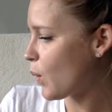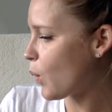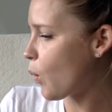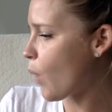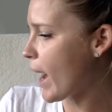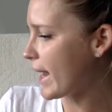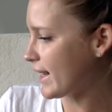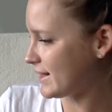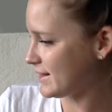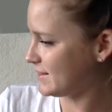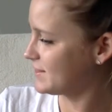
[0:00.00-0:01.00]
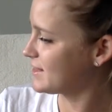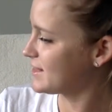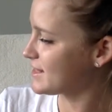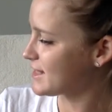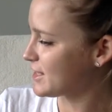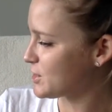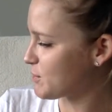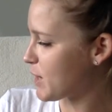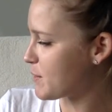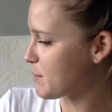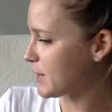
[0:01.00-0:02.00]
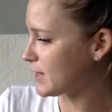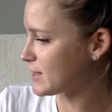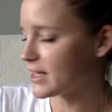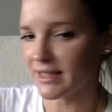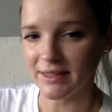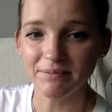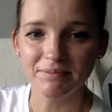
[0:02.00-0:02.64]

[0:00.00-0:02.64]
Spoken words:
"Quack," said Jemima Puddle Duck,